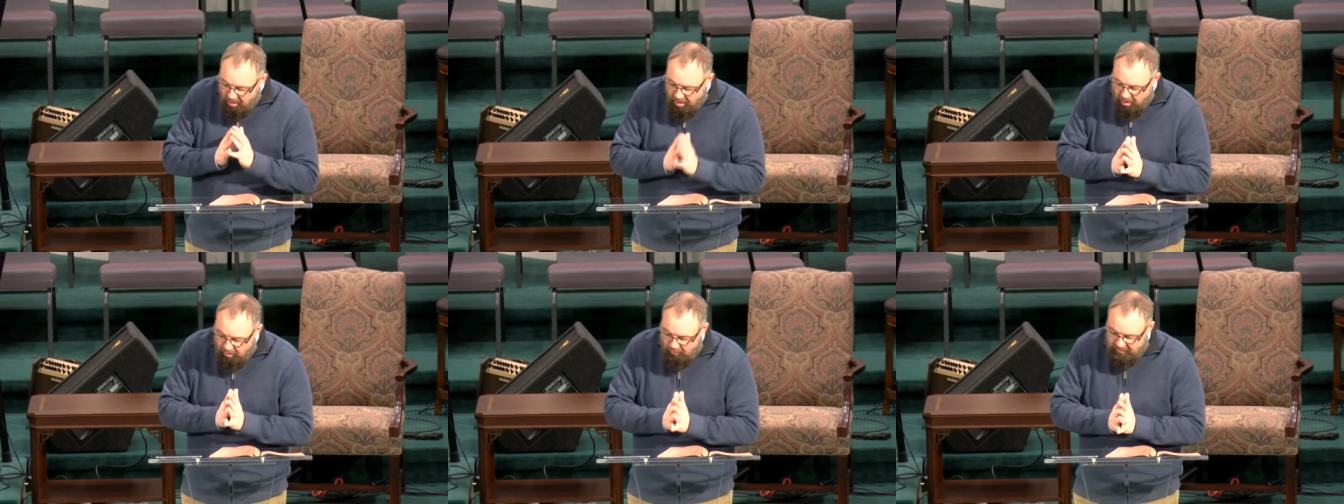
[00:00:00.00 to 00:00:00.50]

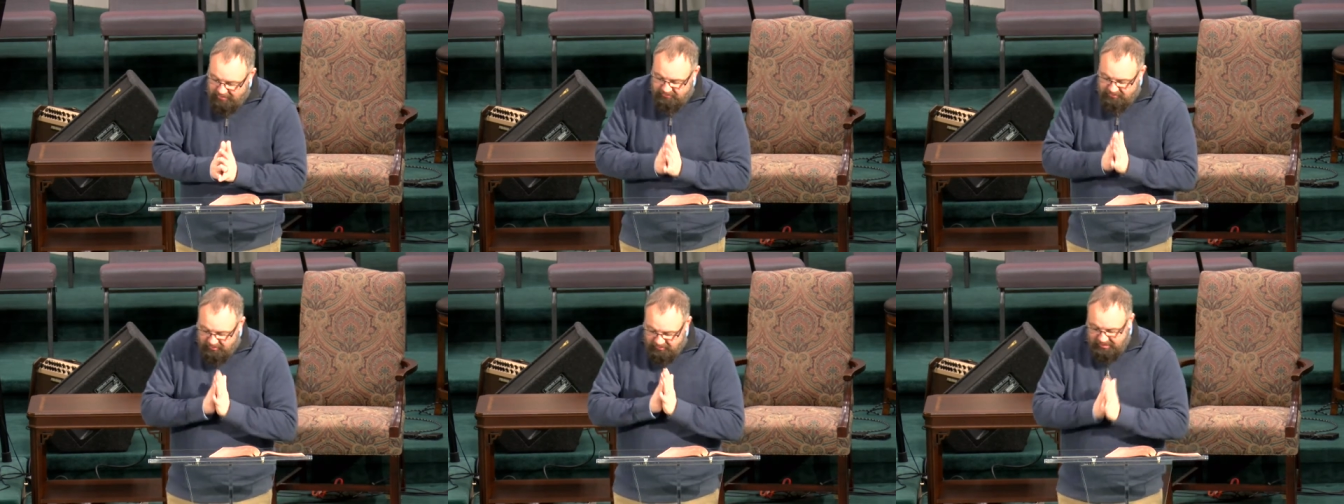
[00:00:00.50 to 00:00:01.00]

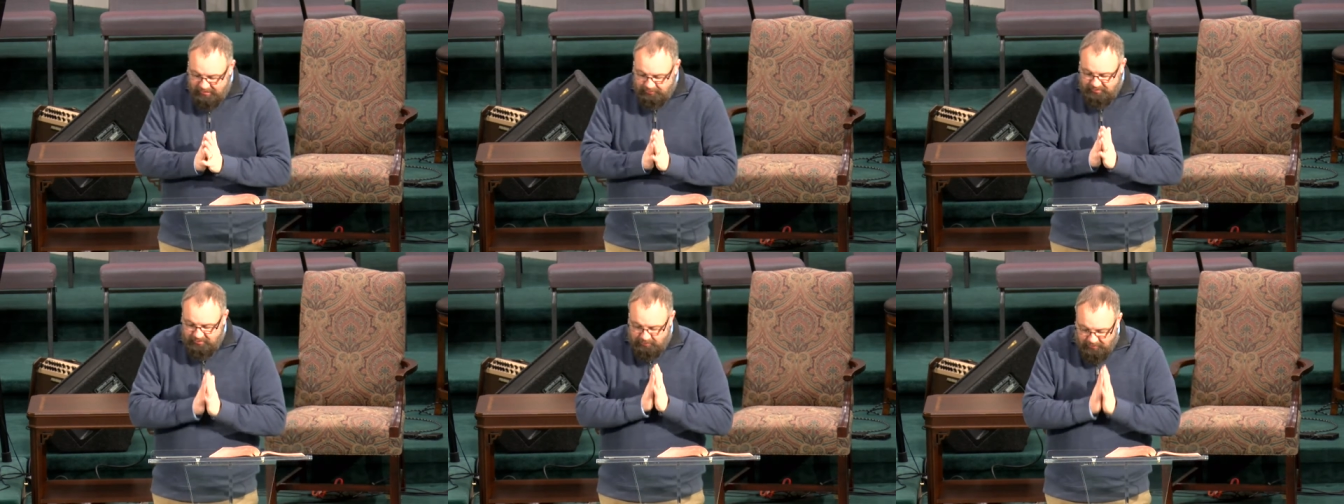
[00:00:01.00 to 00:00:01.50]
always
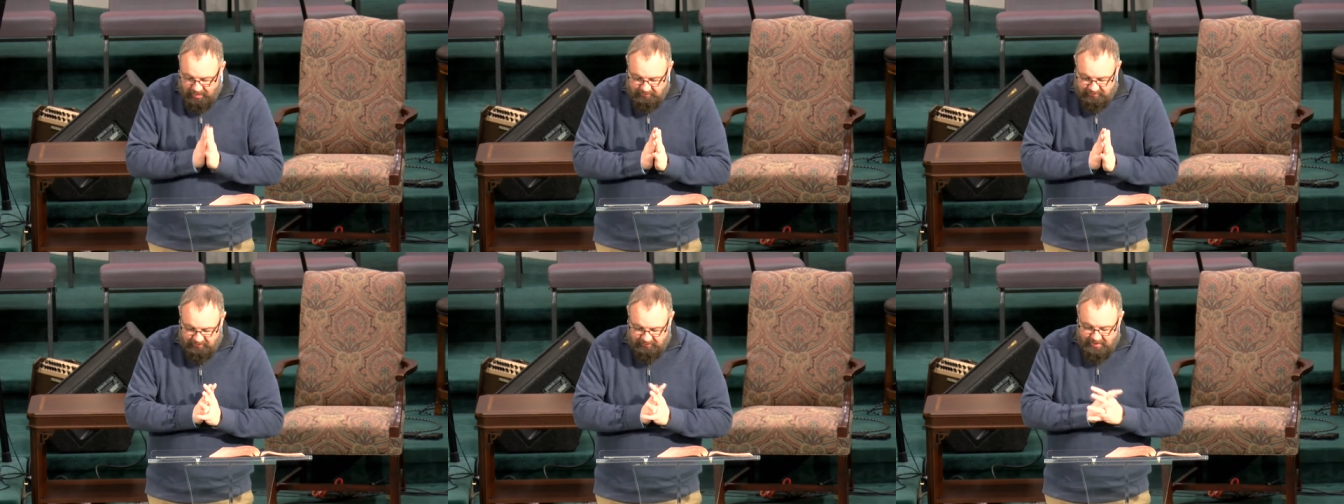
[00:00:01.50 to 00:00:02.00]
keeps his
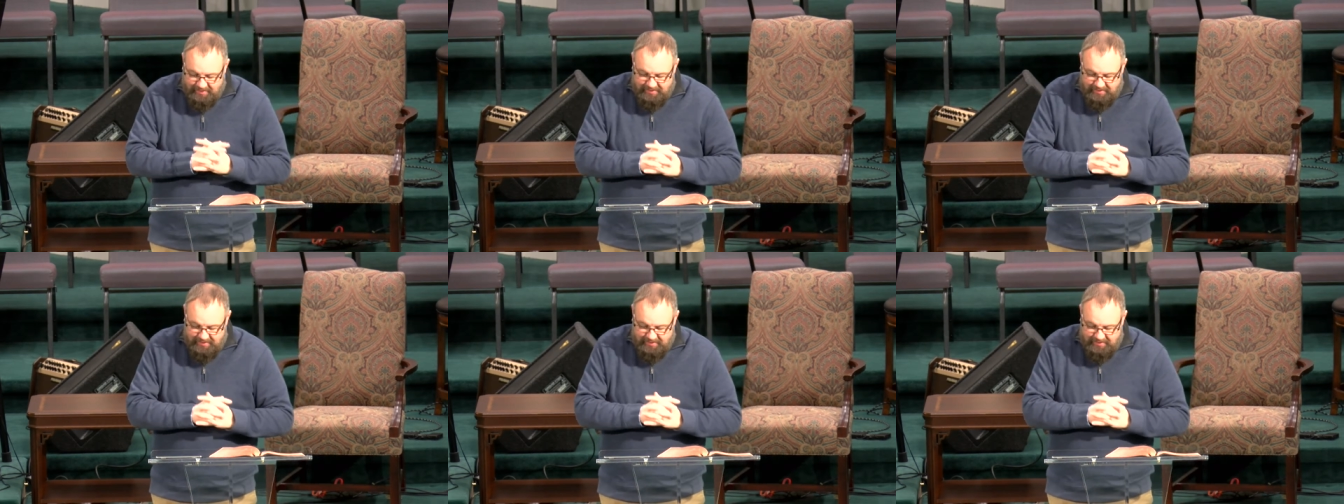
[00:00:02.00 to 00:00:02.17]
promises.